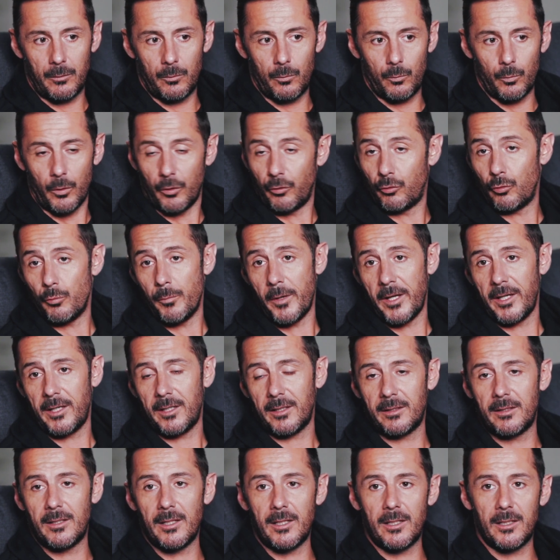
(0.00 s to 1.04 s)
want to make
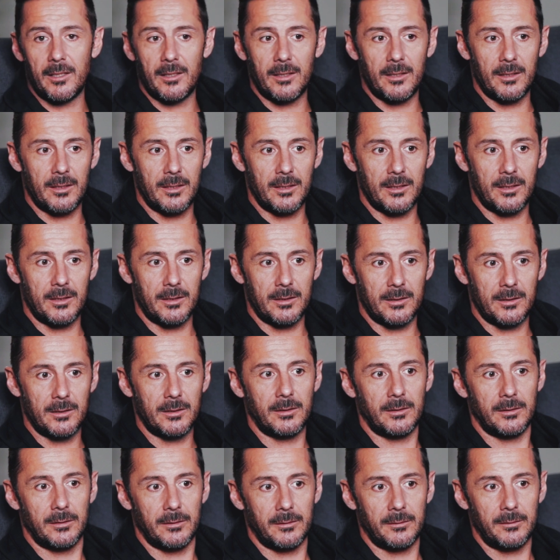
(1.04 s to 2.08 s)
it. Then
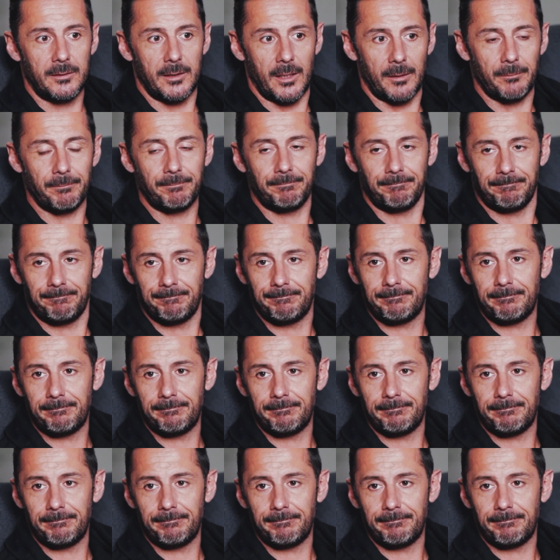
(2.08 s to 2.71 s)
uh, yep,